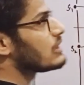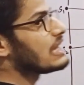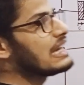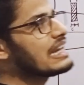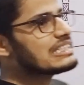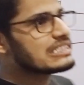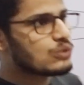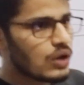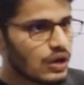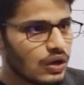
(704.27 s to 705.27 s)
with less
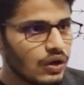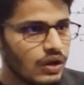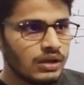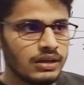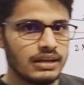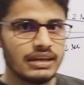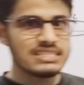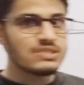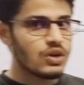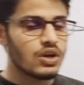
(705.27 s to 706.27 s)

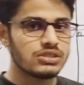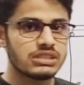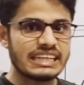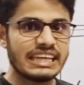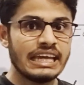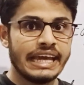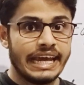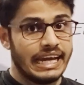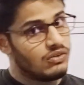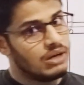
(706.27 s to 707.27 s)
velocity,
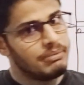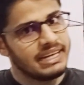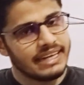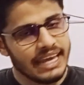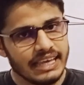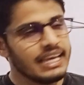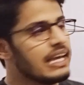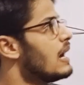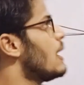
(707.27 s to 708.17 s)
it will be taking